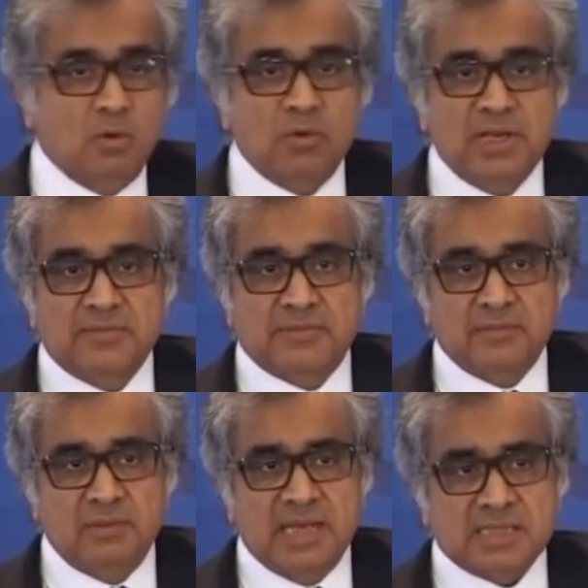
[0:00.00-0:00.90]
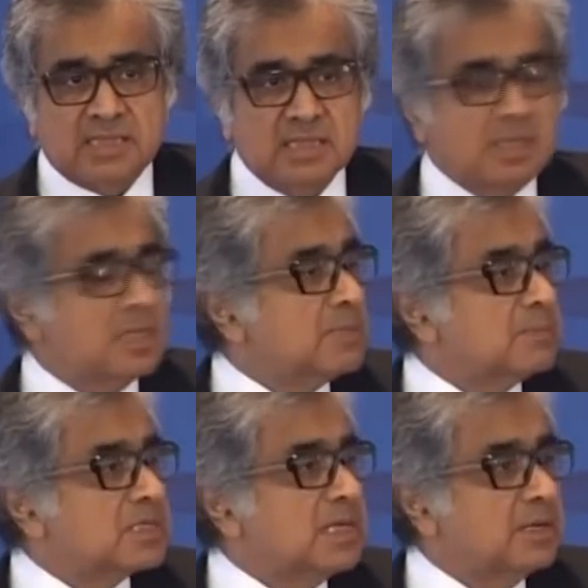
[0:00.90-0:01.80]
Only less than
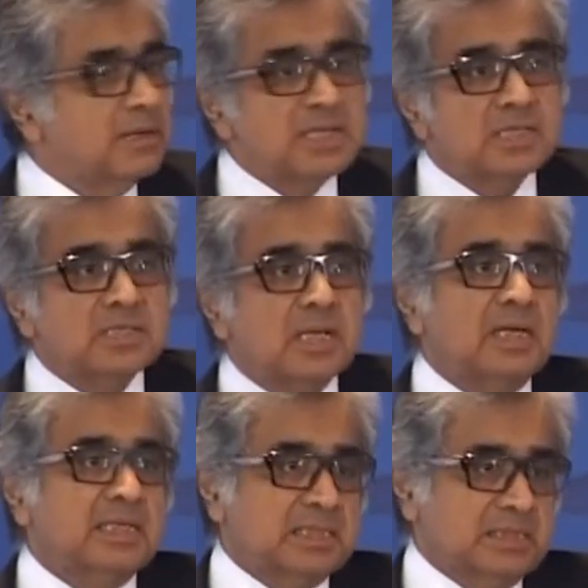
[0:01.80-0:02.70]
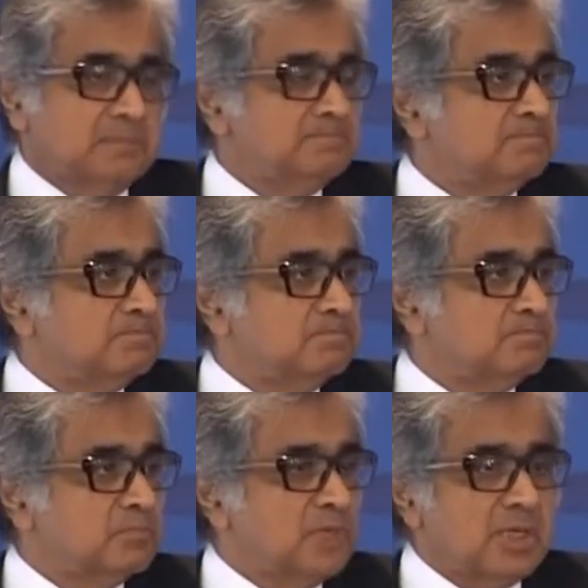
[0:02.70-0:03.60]
30% reaches targets,
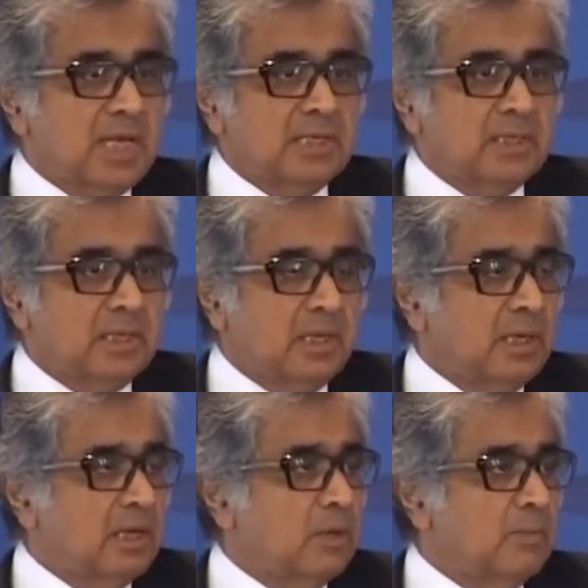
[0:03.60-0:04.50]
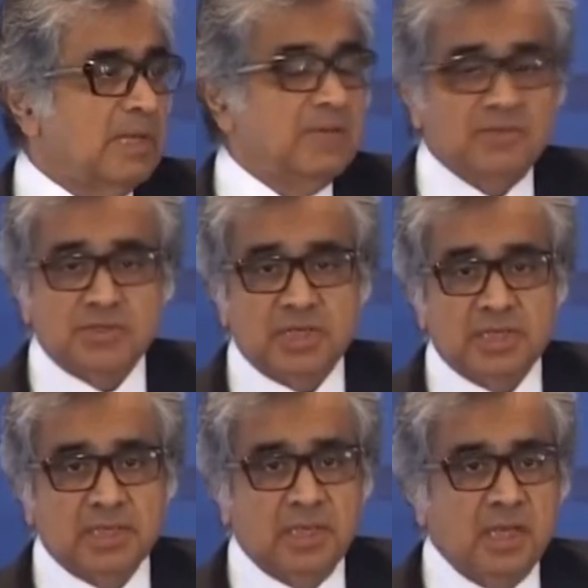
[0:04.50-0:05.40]
the target uh,
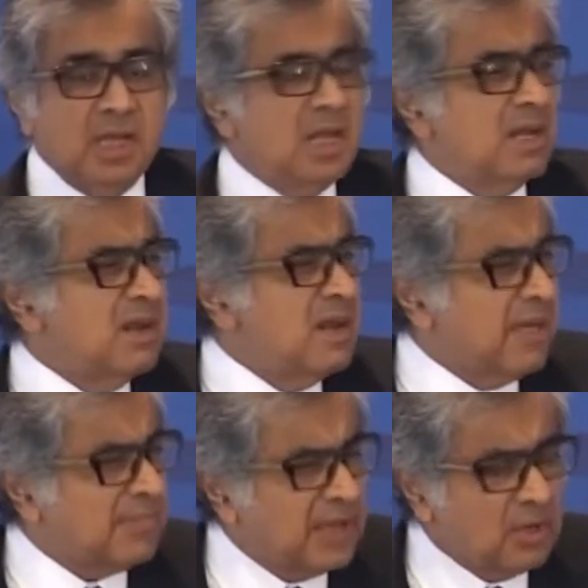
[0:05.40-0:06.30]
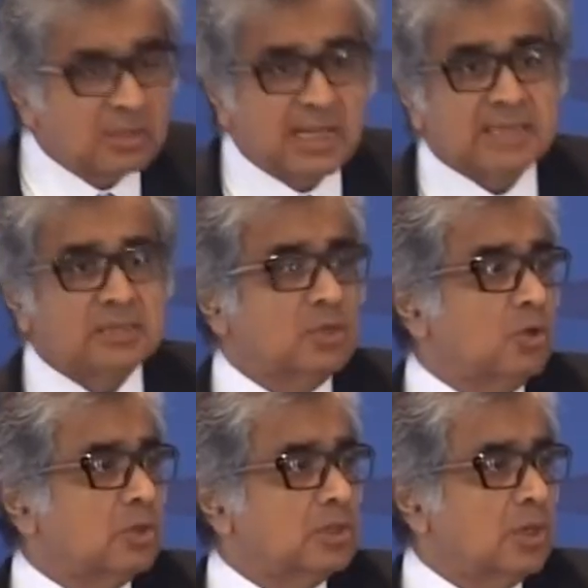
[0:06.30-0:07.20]
beneficiary. Nothing on that
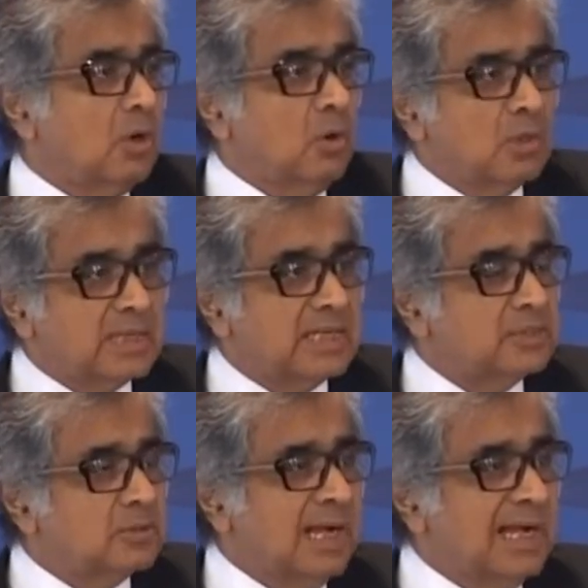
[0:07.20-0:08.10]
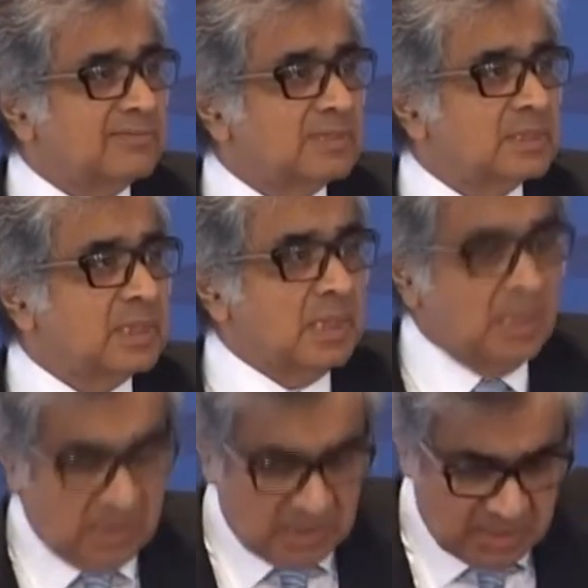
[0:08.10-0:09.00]
score. All that you have
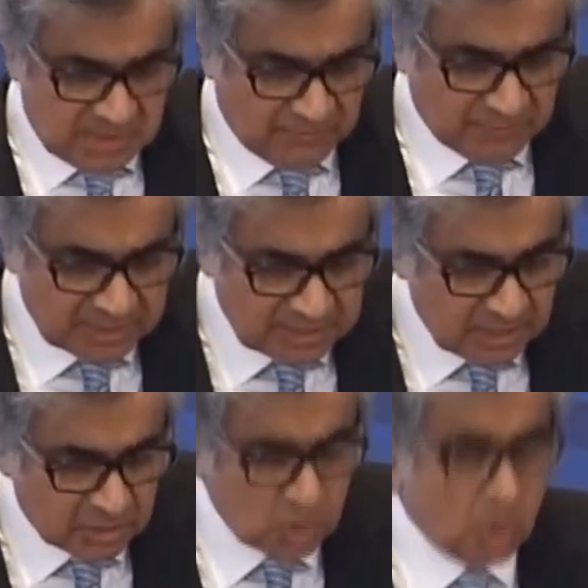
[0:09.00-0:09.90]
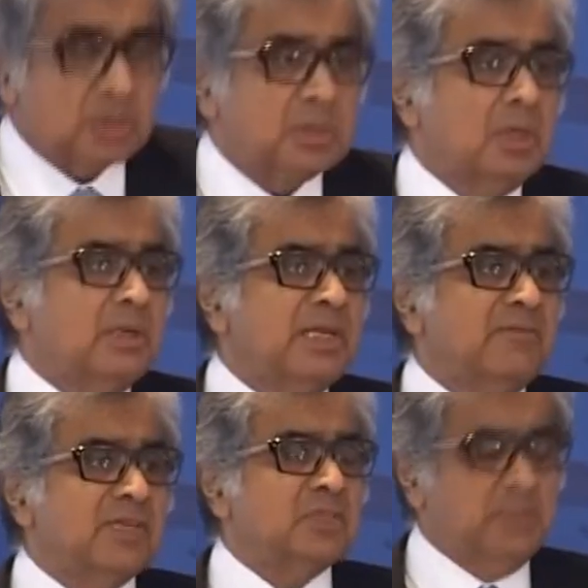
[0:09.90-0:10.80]
is a frontal assault on
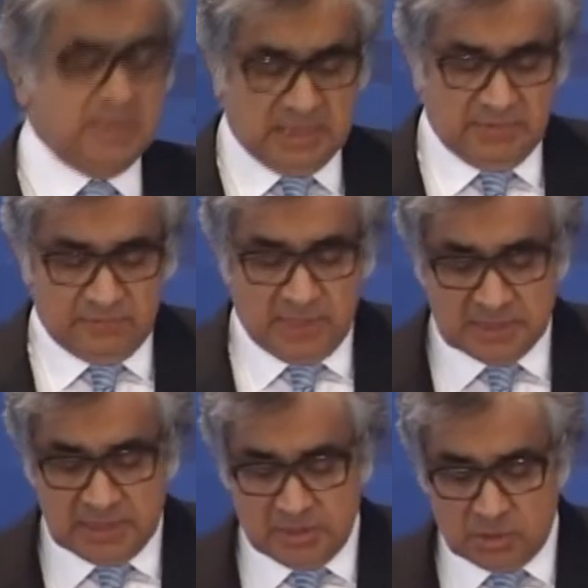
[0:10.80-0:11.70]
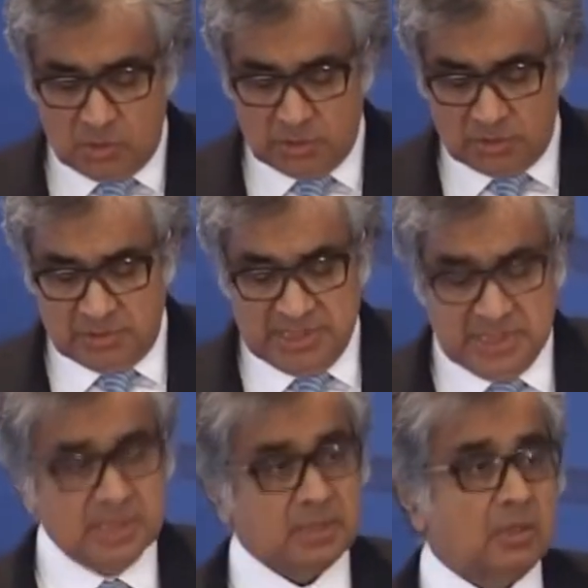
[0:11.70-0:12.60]
investment, a frontal assault on
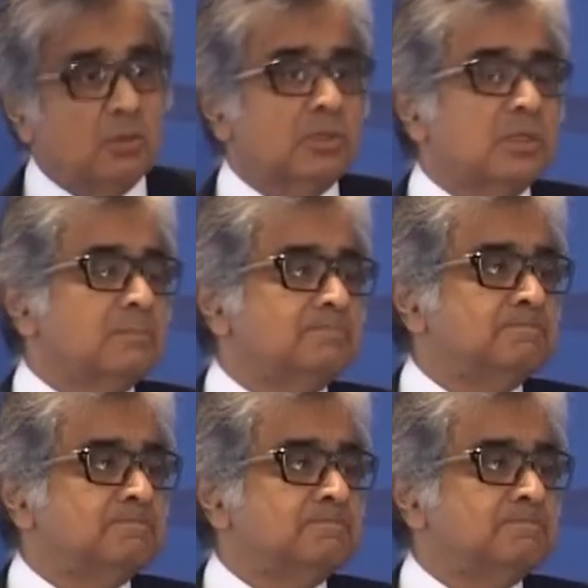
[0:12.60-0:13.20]
Indian growth.